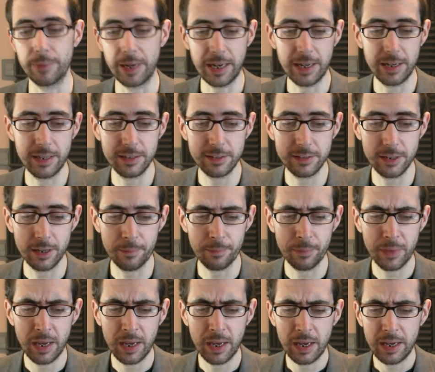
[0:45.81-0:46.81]
And um,
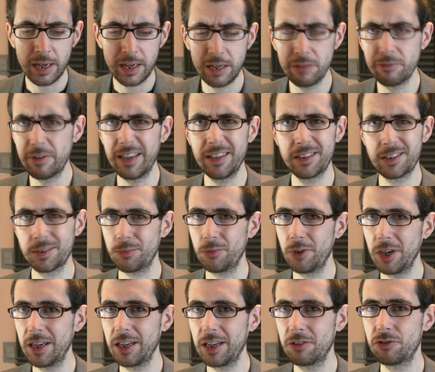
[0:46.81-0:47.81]
he raised some
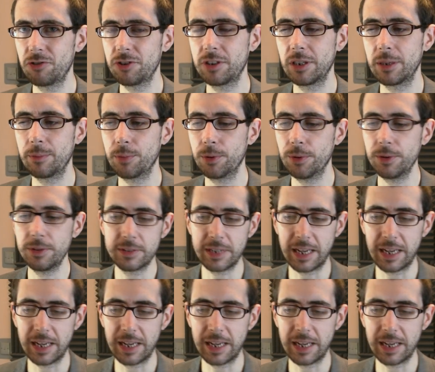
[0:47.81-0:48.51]
really interesting points,